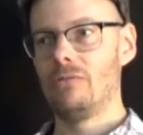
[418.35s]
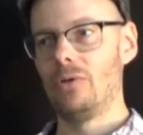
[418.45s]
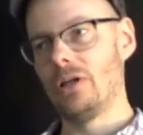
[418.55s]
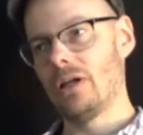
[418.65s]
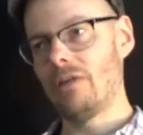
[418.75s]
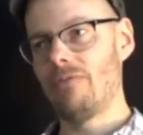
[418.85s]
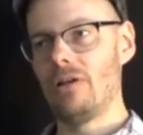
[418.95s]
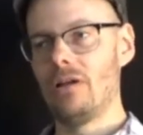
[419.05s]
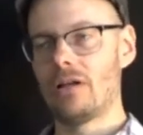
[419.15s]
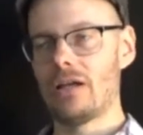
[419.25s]
we have
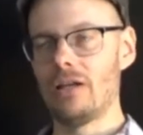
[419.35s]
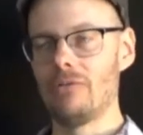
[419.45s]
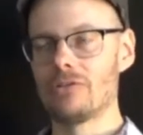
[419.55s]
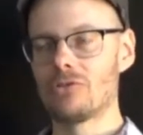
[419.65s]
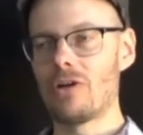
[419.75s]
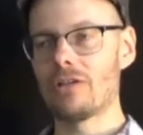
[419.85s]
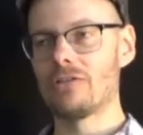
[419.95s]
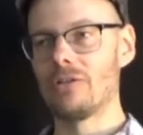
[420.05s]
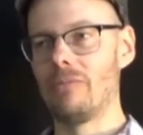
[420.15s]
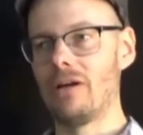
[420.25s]
a, a, kind of a
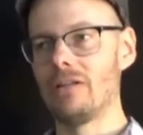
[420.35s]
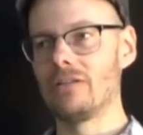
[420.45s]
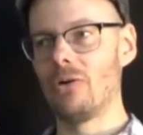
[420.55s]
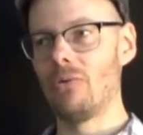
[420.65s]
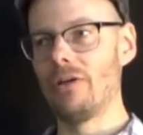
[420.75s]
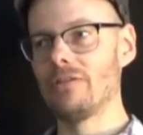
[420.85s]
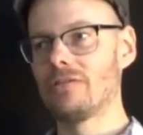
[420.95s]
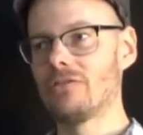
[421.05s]
structure, but it always